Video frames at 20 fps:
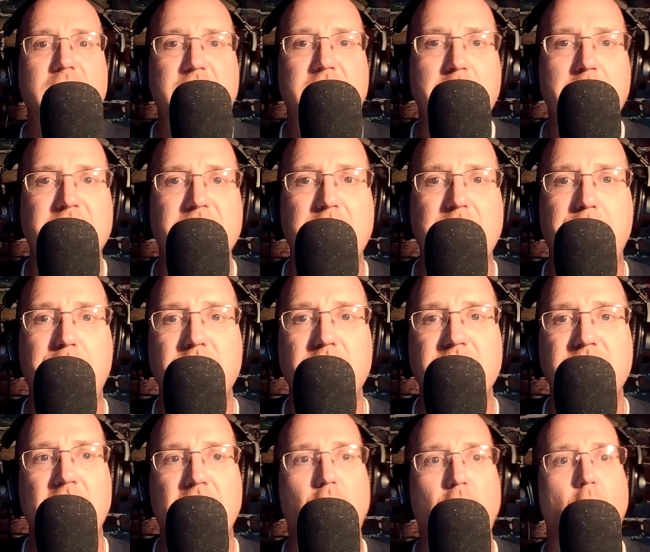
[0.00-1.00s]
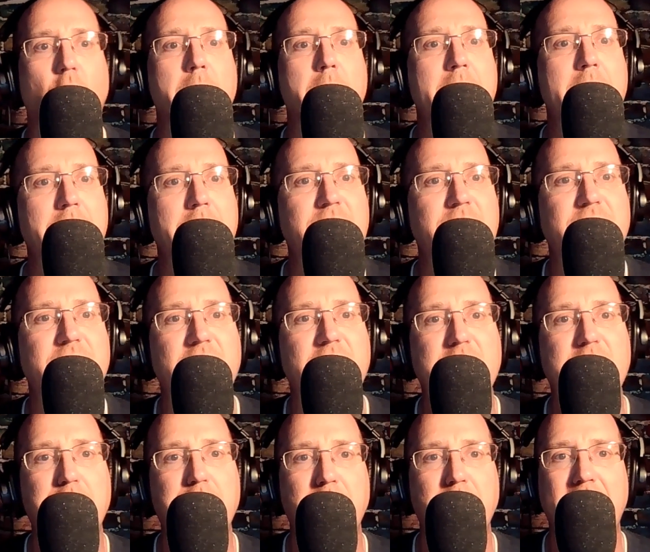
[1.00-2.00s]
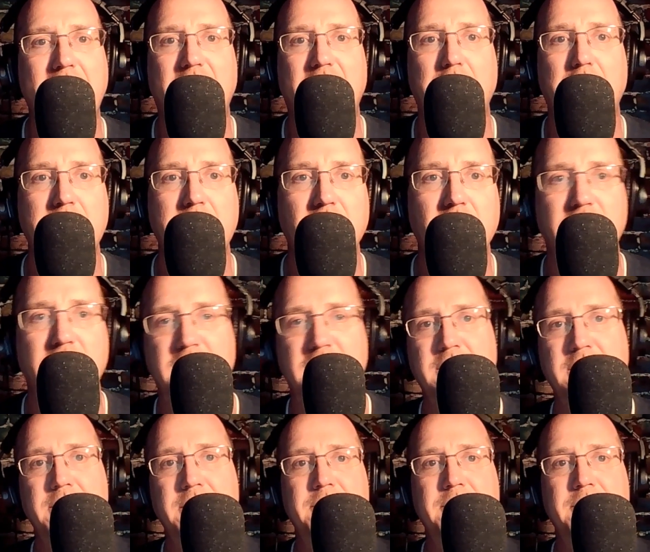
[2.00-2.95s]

embassy personnel or members of the diplomatic community.